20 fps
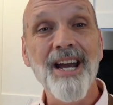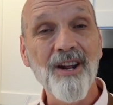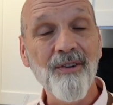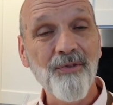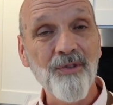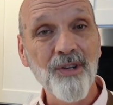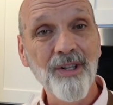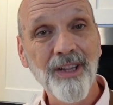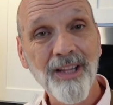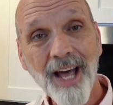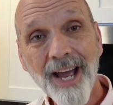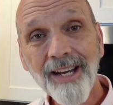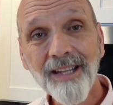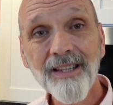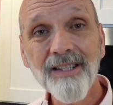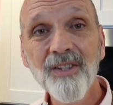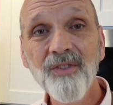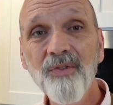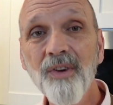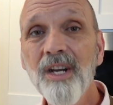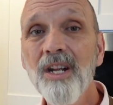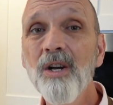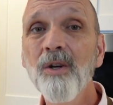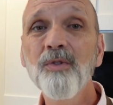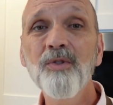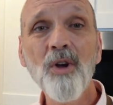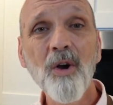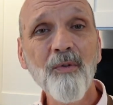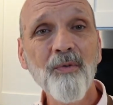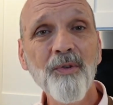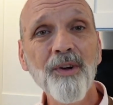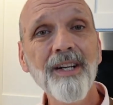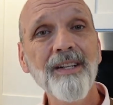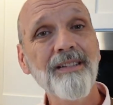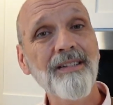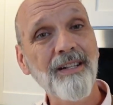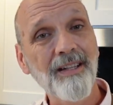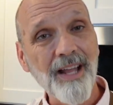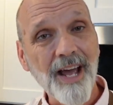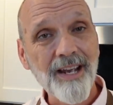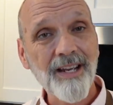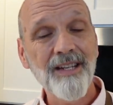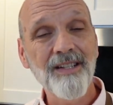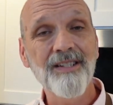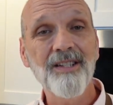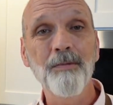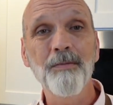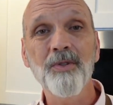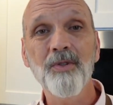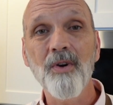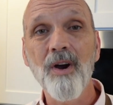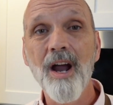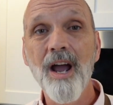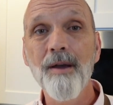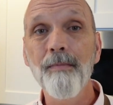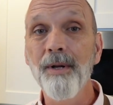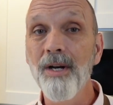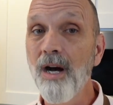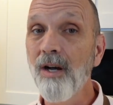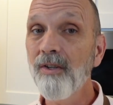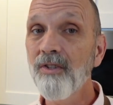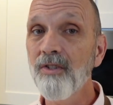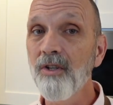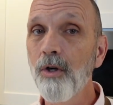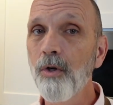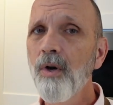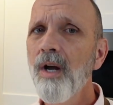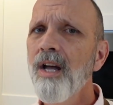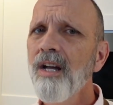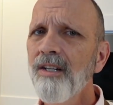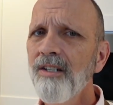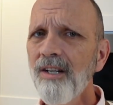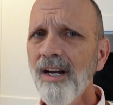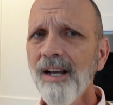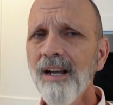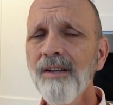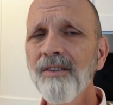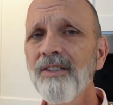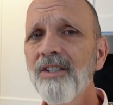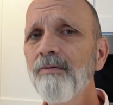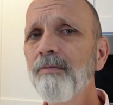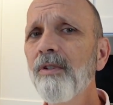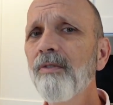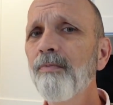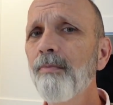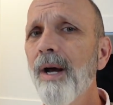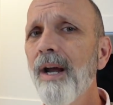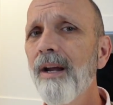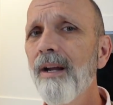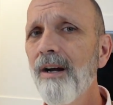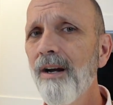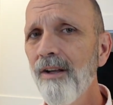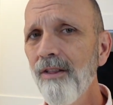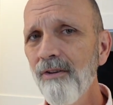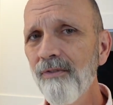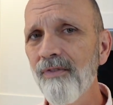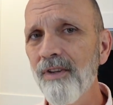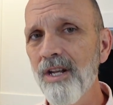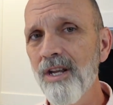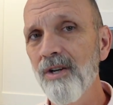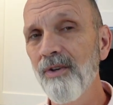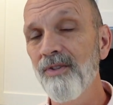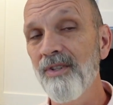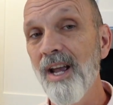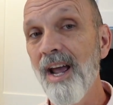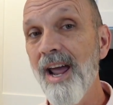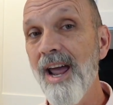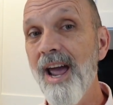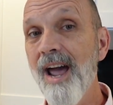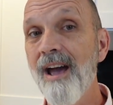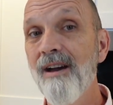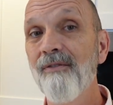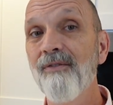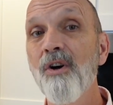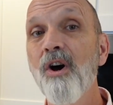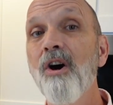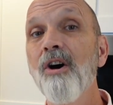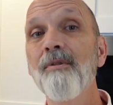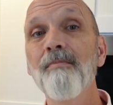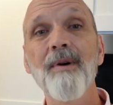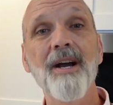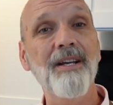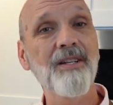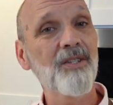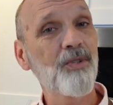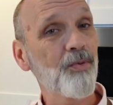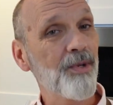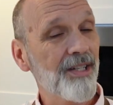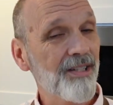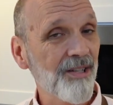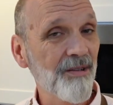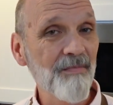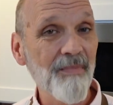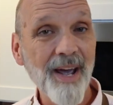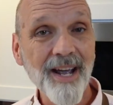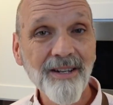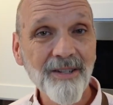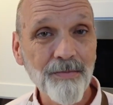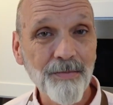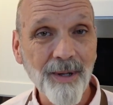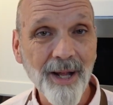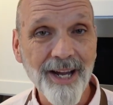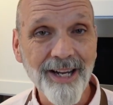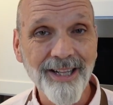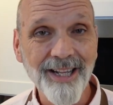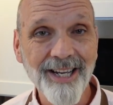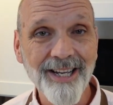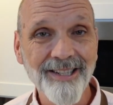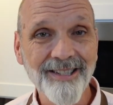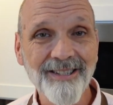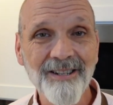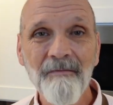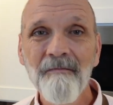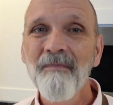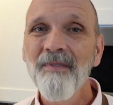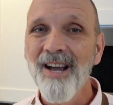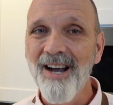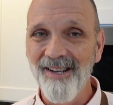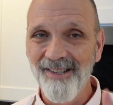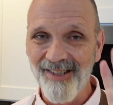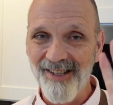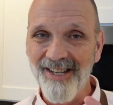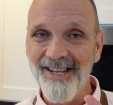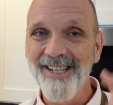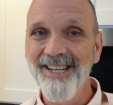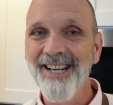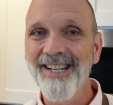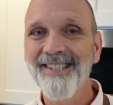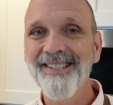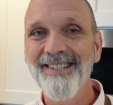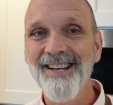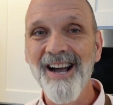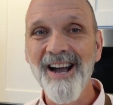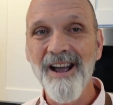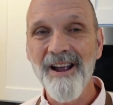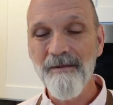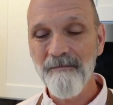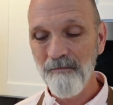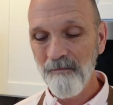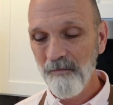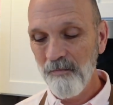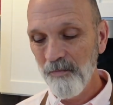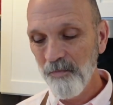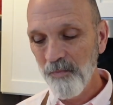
and if you like this video, don't forget to like and subscribe, and also check out some of my other videos I have on my Sweets and Bakes playlist. I'll see you next time.